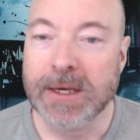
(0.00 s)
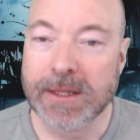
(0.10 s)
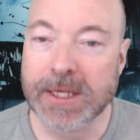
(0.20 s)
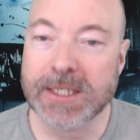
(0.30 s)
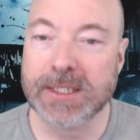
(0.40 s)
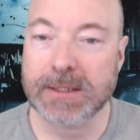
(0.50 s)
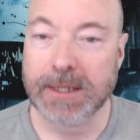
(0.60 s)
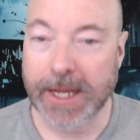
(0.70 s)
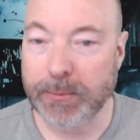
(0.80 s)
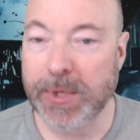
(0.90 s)
This
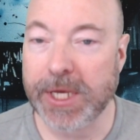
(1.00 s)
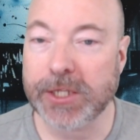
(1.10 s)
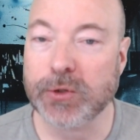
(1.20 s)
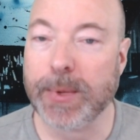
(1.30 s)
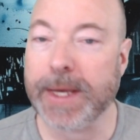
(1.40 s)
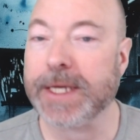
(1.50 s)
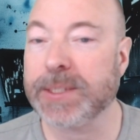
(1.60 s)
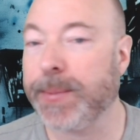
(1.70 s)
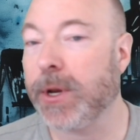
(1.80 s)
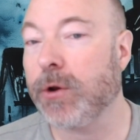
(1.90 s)
led me to my
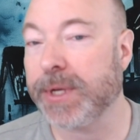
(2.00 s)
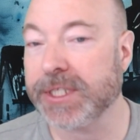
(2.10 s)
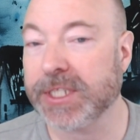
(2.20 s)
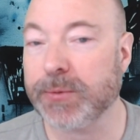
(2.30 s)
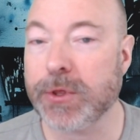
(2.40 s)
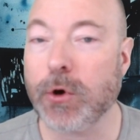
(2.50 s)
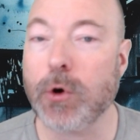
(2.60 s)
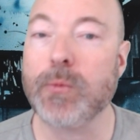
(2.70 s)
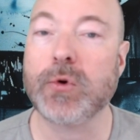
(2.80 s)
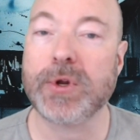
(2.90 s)
experiments with
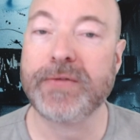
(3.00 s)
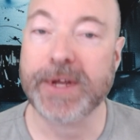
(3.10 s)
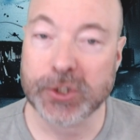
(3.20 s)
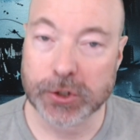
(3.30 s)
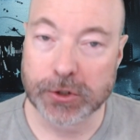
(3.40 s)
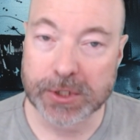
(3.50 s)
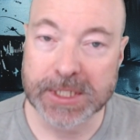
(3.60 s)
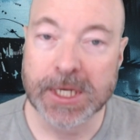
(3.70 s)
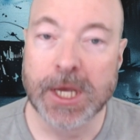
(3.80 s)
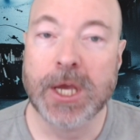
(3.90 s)
homebrew
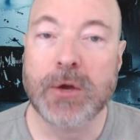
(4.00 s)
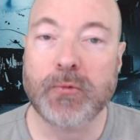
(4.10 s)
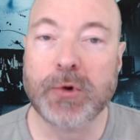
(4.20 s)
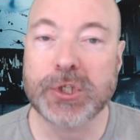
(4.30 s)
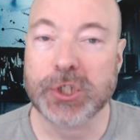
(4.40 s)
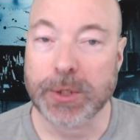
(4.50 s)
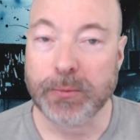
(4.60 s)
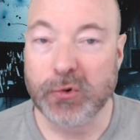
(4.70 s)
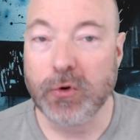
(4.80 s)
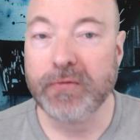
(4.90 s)
adventures, which
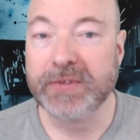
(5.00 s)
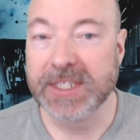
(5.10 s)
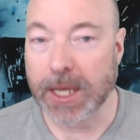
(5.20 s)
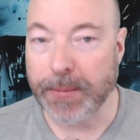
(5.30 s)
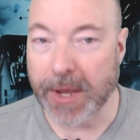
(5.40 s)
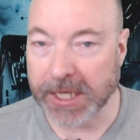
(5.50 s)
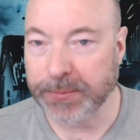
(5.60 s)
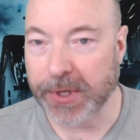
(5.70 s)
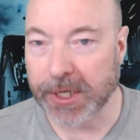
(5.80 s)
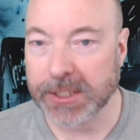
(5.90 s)
improved some
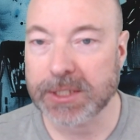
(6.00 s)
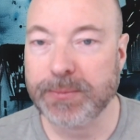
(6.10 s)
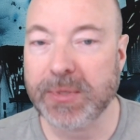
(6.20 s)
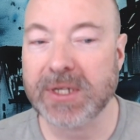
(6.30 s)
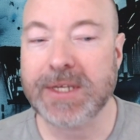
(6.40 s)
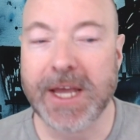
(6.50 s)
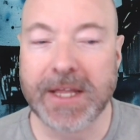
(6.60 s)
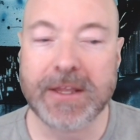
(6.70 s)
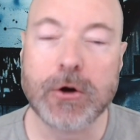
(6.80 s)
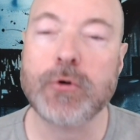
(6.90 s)
aspects but
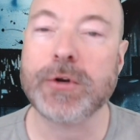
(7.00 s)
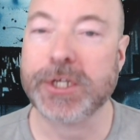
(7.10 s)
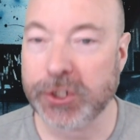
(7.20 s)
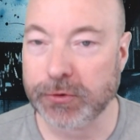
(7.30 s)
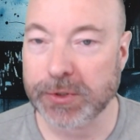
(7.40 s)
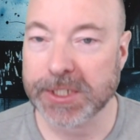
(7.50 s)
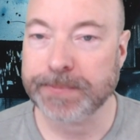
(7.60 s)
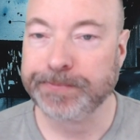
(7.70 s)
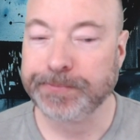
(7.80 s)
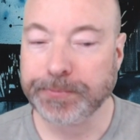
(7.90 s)
had their own
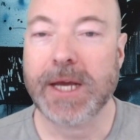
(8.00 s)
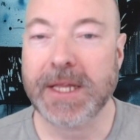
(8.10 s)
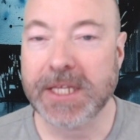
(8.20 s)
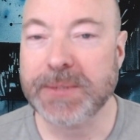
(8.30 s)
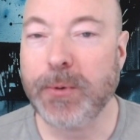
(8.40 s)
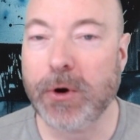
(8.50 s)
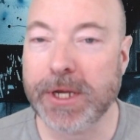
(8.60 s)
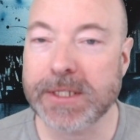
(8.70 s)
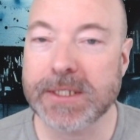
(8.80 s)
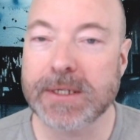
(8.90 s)
issues. At this
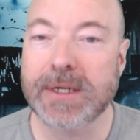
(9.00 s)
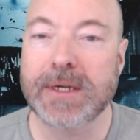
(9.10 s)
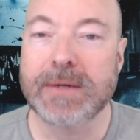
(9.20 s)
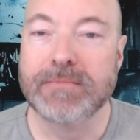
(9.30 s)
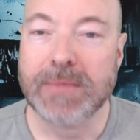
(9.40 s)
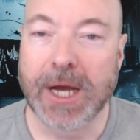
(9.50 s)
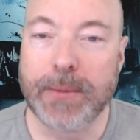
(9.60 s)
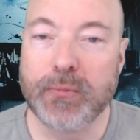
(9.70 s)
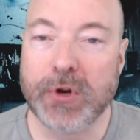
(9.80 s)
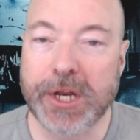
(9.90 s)
point,
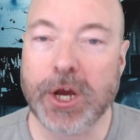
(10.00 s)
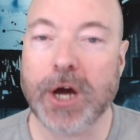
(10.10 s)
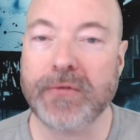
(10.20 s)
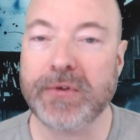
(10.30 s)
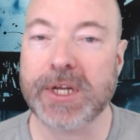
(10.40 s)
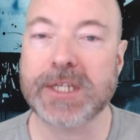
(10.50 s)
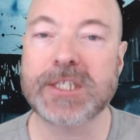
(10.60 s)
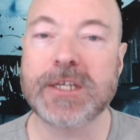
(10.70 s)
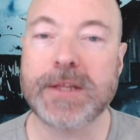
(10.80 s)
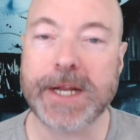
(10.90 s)
I'm pretty
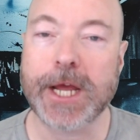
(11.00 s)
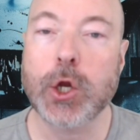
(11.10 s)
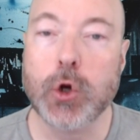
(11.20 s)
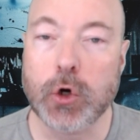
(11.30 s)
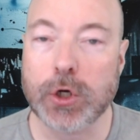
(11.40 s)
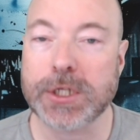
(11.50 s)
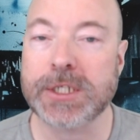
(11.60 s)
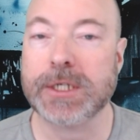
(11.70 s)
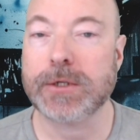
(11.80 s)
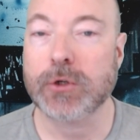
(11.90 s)
confident that I
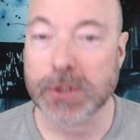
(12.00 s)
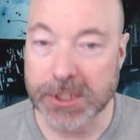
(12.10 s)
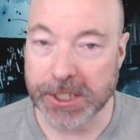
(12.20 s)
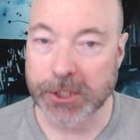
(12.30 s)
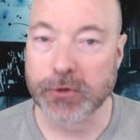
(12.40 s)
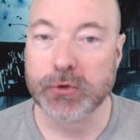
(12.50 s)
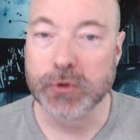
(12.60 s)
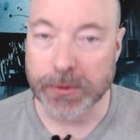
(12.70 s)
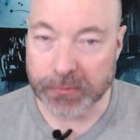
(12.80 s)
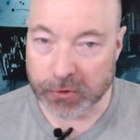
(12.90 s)
could continue
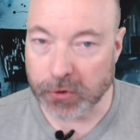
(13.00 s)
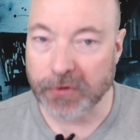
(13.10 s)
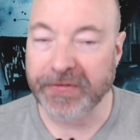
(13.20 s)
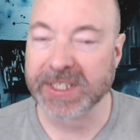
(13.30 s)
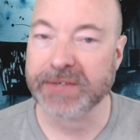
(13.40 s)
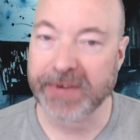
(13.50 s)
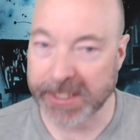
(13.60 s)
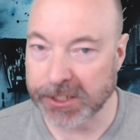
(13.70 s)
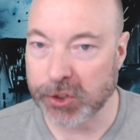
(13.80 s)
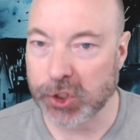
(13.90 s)
to improve as a
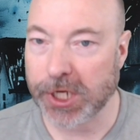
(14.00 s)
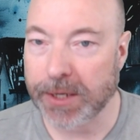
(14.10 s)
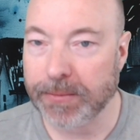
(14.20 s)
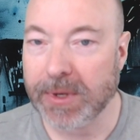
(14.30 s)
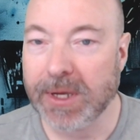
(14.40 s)
Vaesen GM.